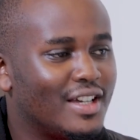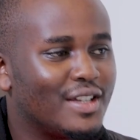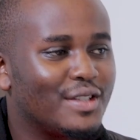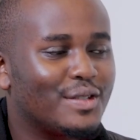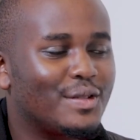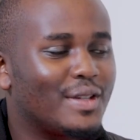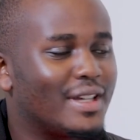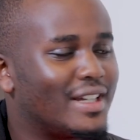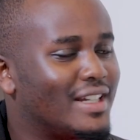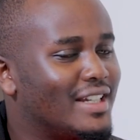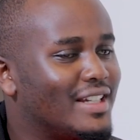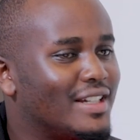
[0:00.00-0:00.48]

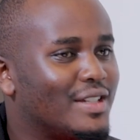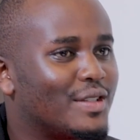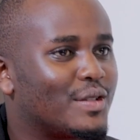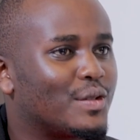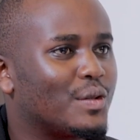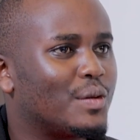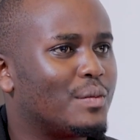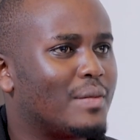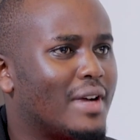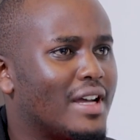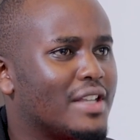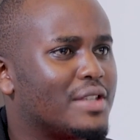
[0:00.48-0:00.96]
So I didn't
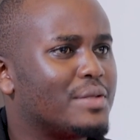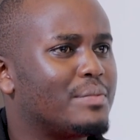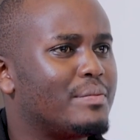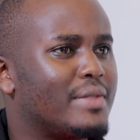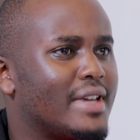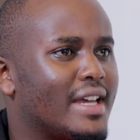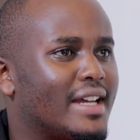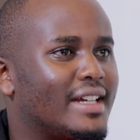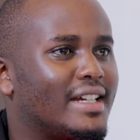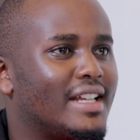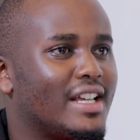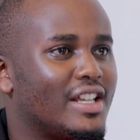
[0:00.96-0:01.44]
so much
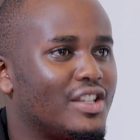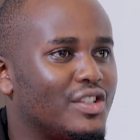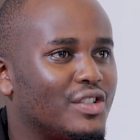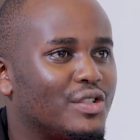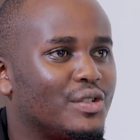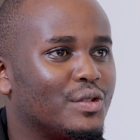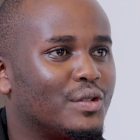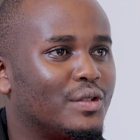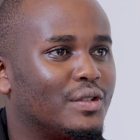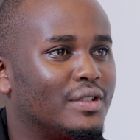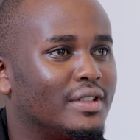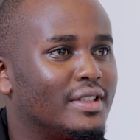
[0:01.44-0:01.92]
pay
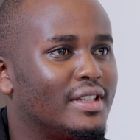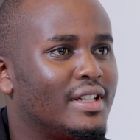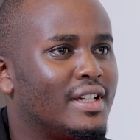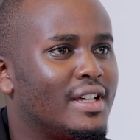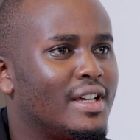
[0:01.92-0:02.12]
attention.